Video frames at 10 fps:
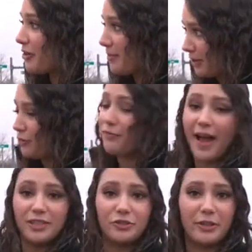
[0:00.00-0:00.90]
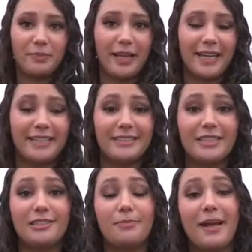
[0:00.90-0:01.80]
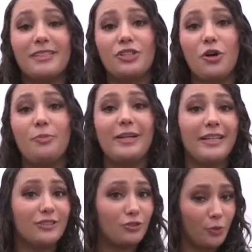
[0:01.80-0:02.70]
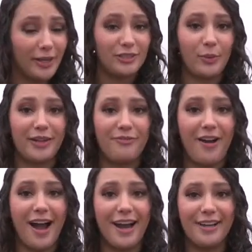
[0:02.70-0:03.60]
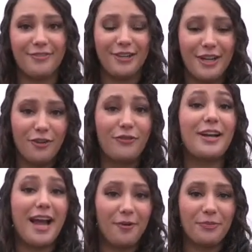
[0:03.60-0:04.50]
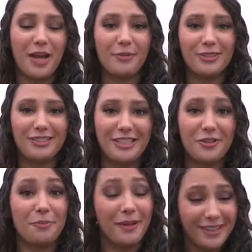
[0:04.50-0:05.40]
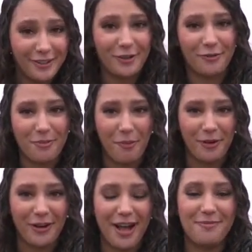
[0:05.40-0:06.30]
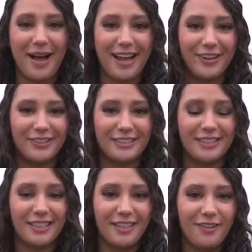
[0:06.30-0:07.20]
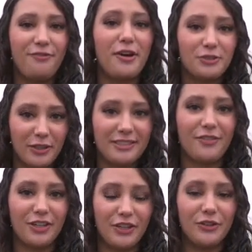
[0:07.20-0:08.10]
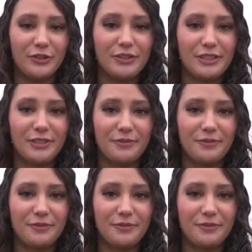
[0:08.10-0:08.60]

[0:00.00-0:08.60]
manufacturing plant is expected to open in 2025. For now, I'm your senior political reporter, Elle Myers, Fox 47 News.